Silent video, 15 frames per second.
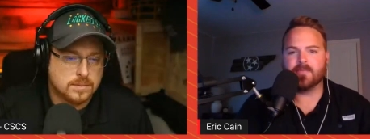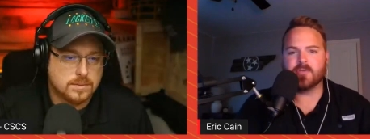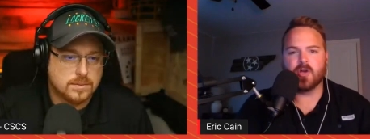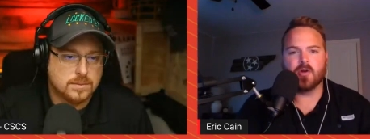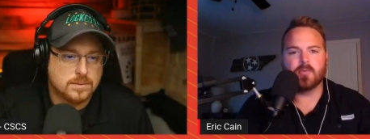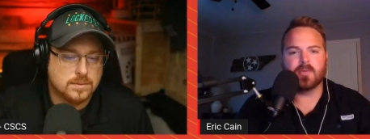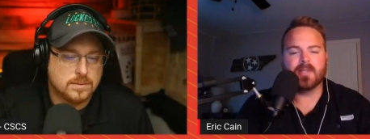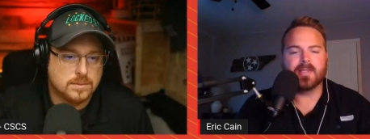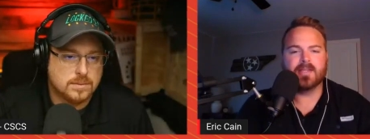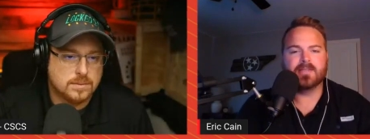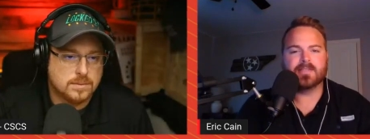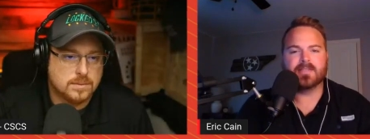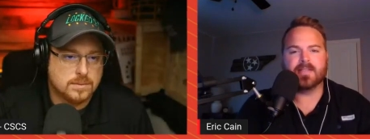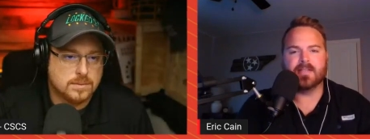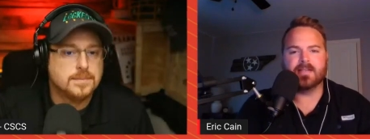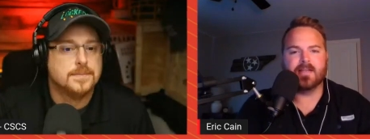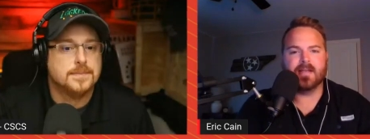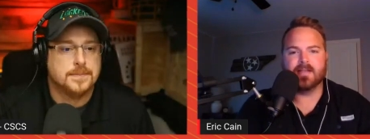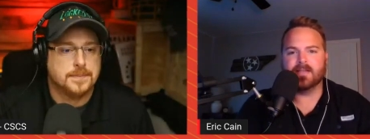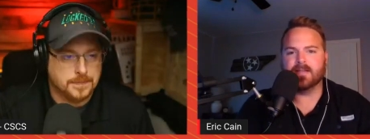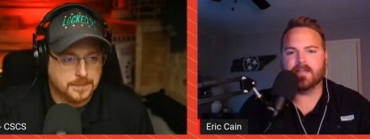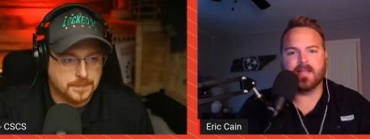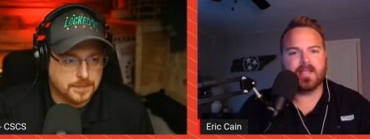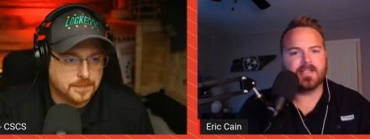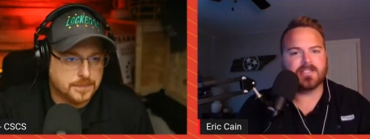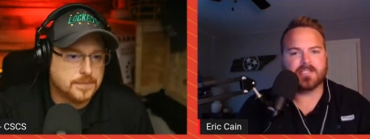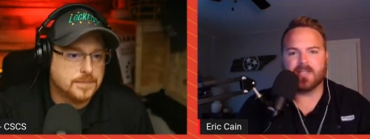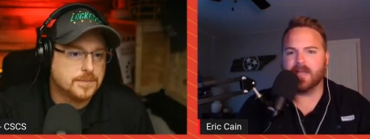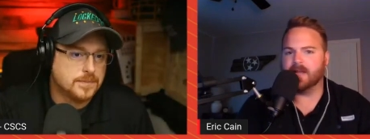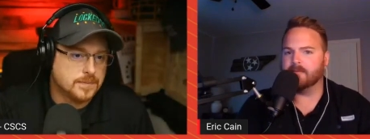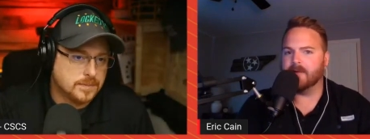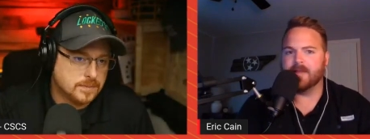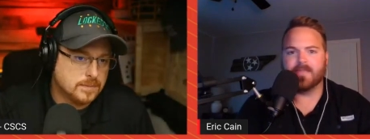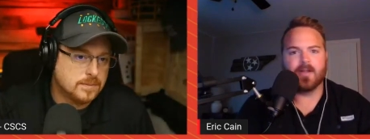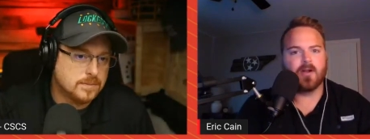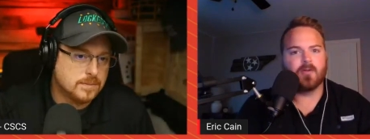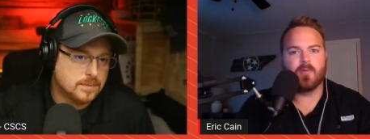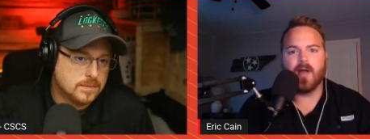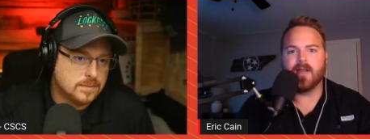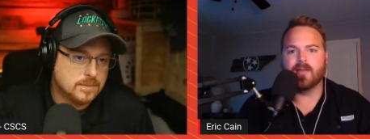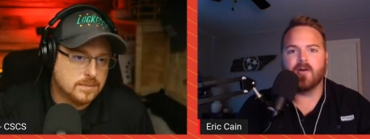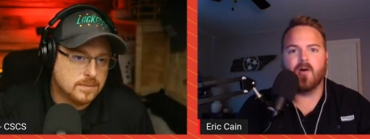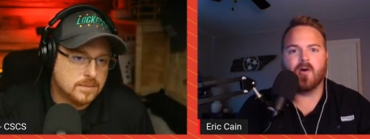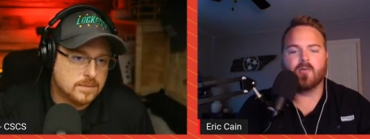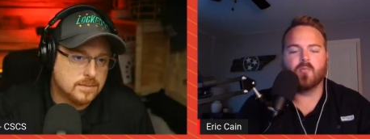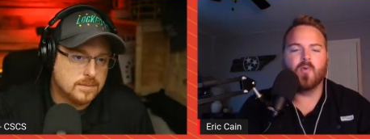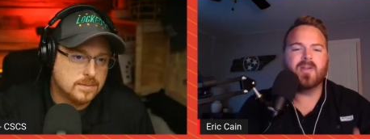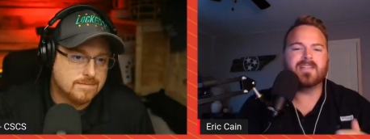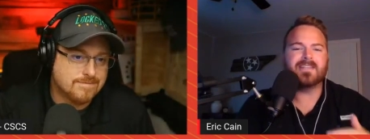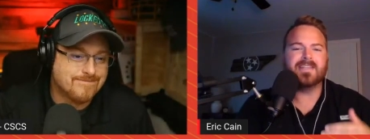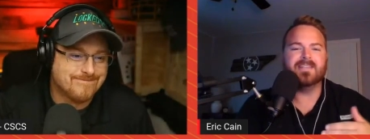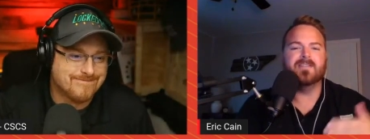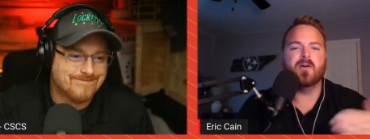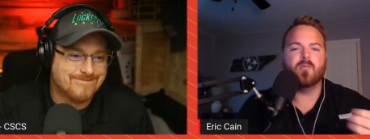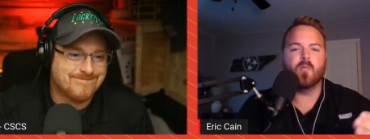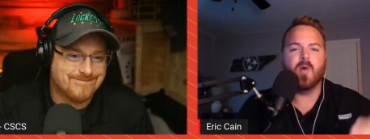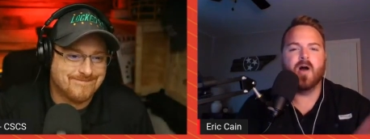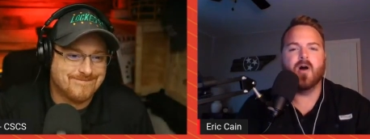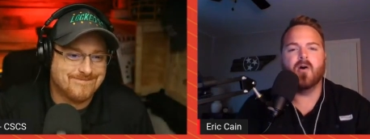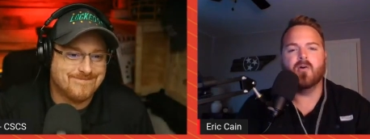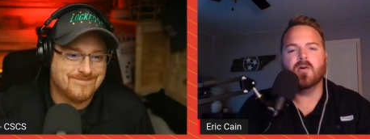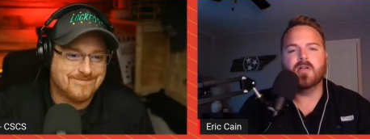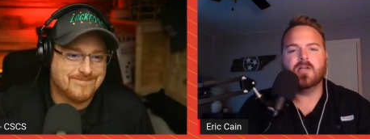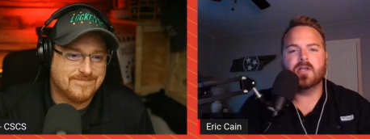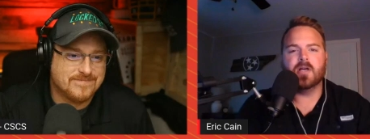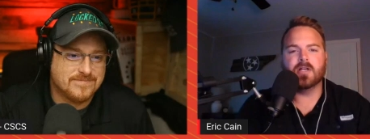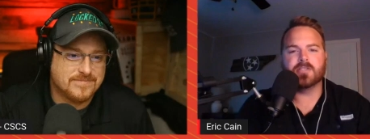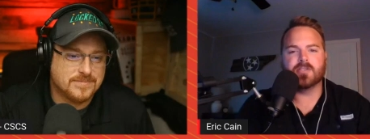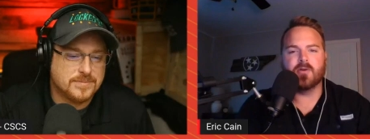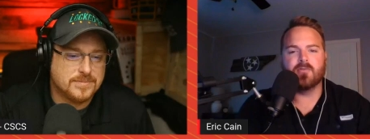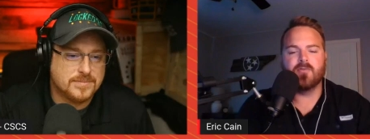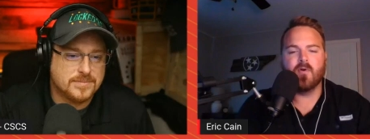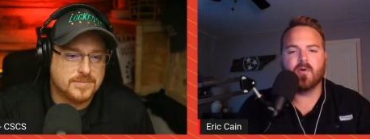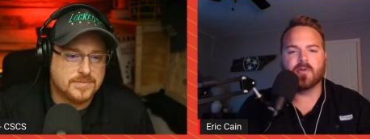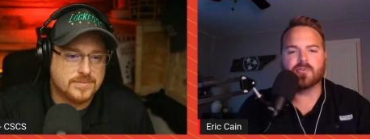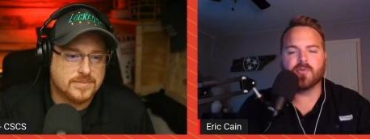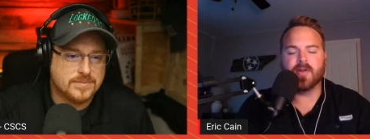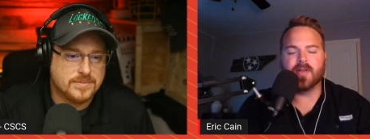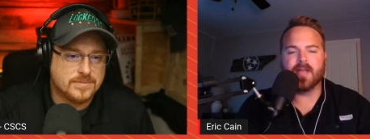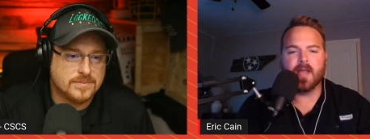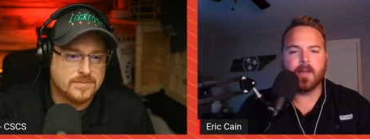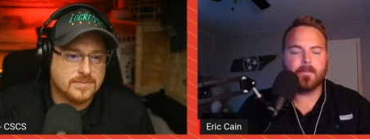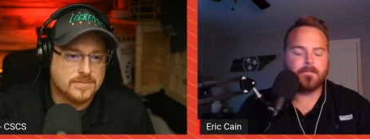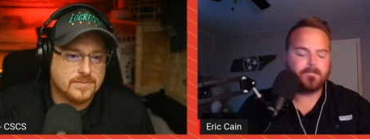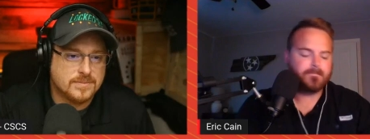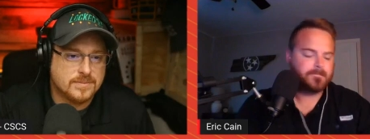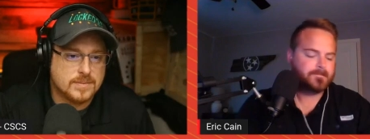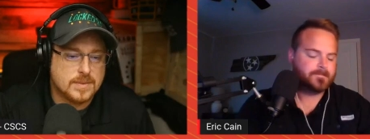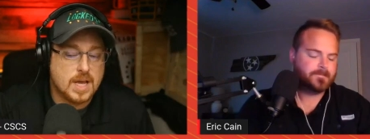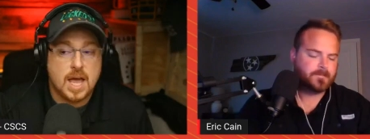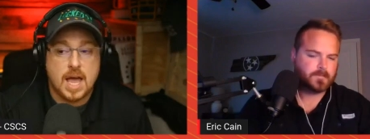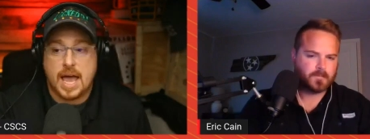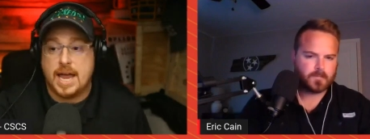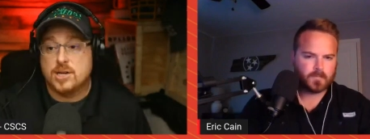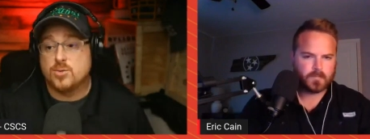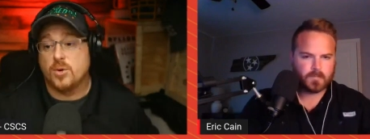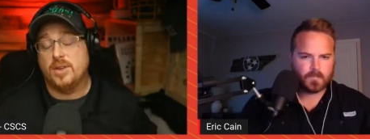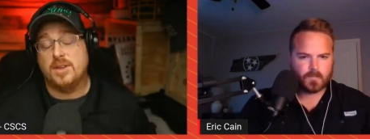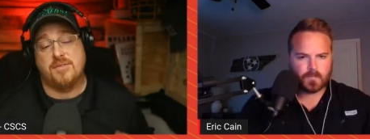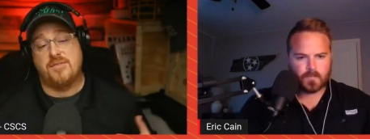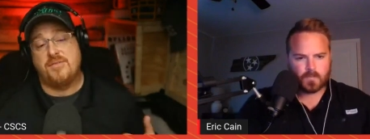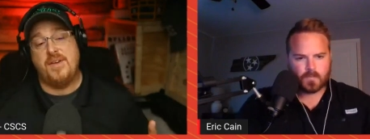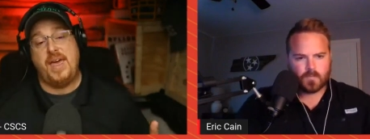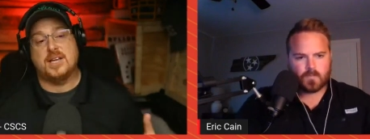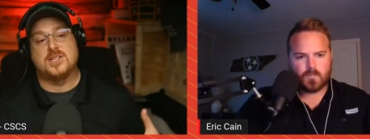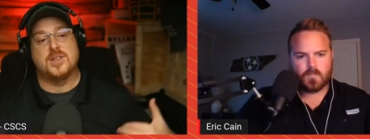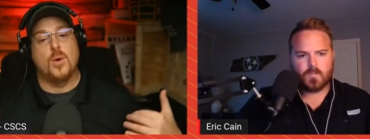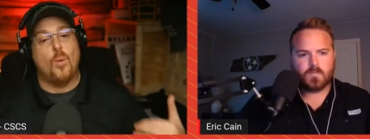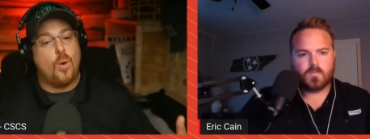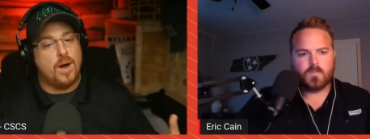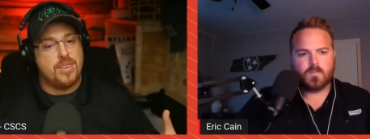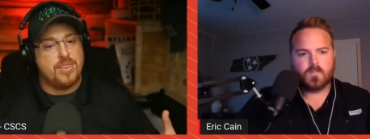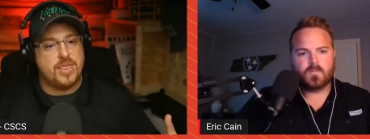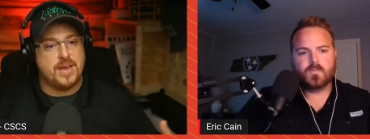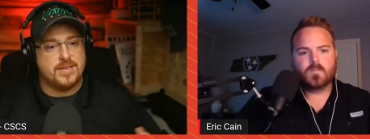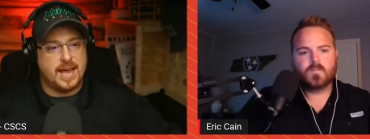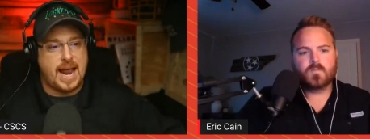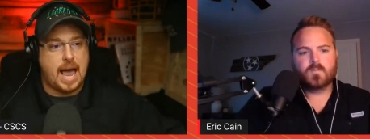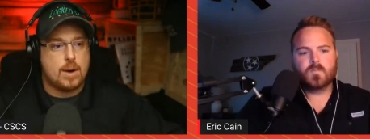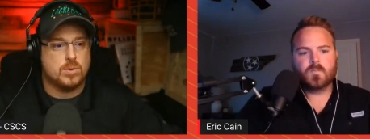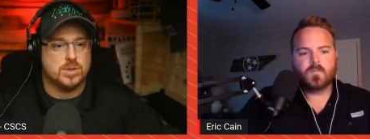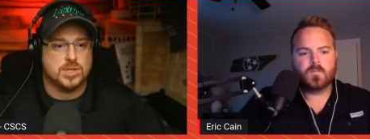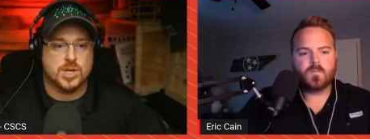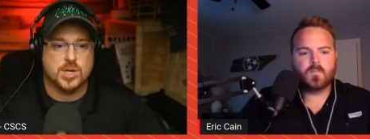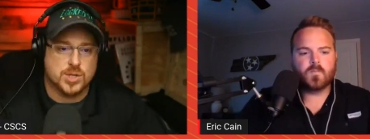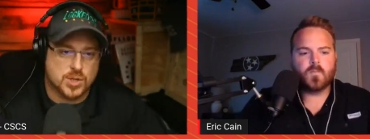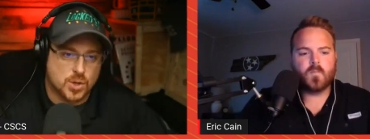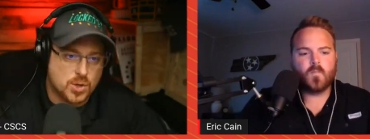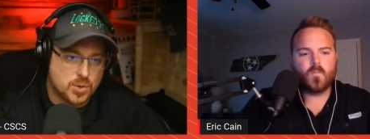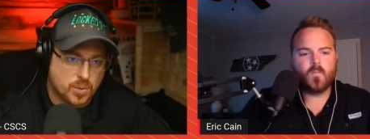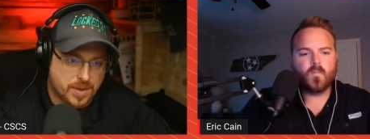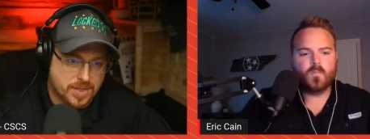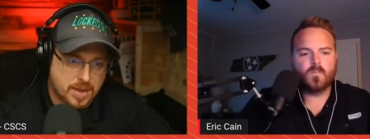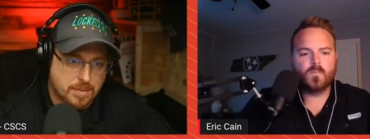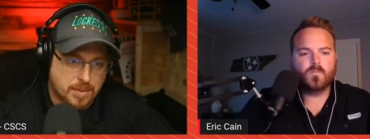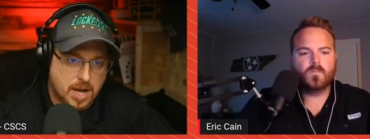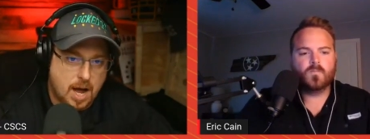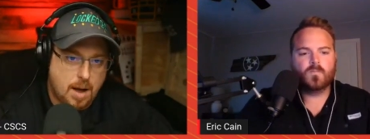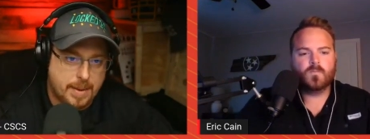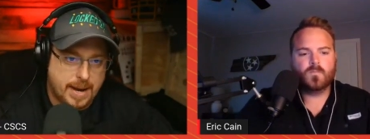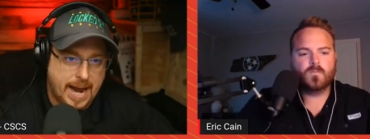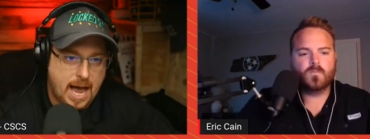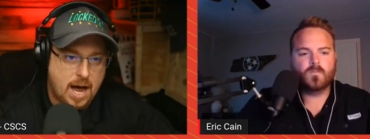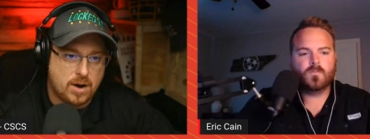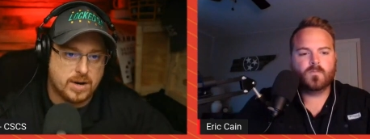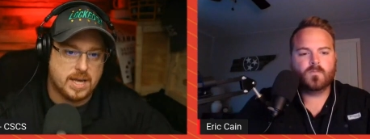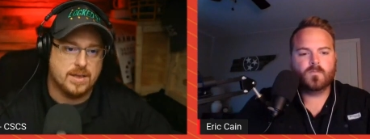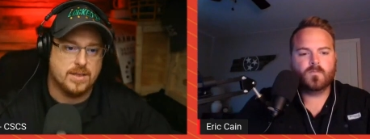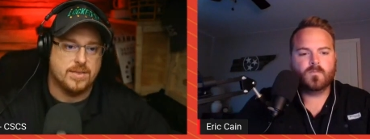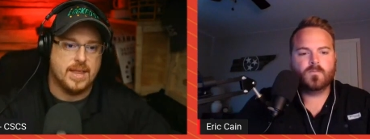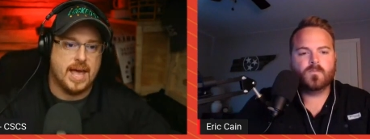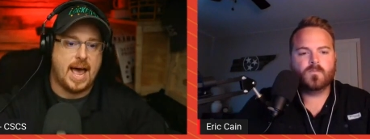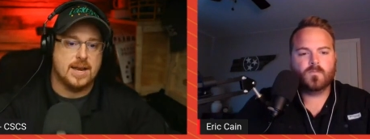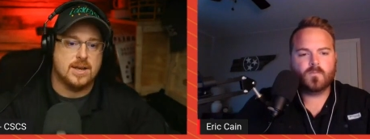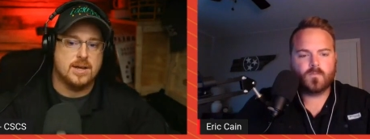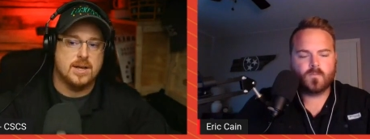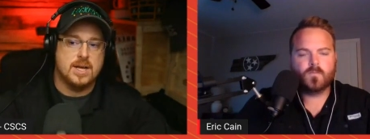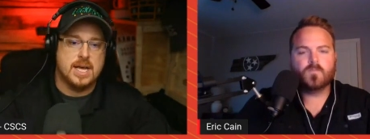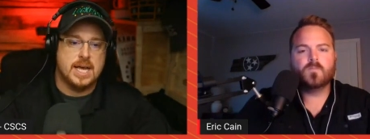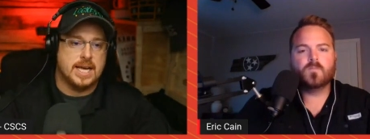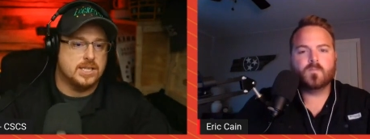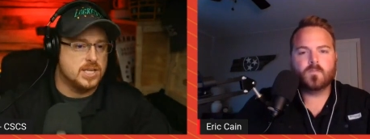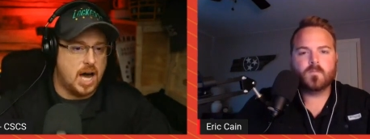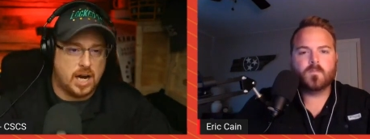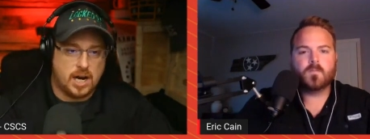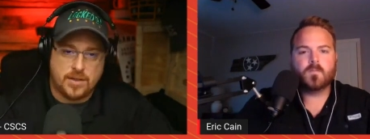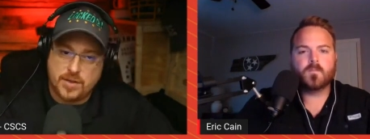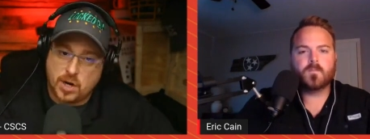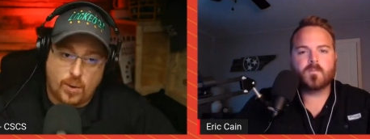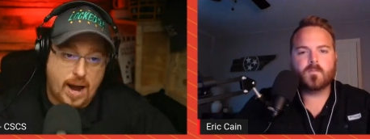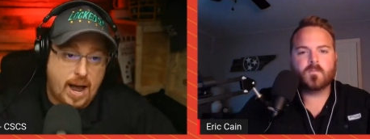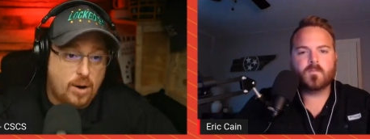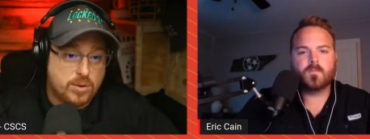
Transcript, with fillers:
Speaker 1: chart released, and uh, he's slated right there at right guard. What has he done well uh, so far in training camp?
Speaker 2: He's really fixed the one thing that I was concerned with him coming out in that he's not on the ground as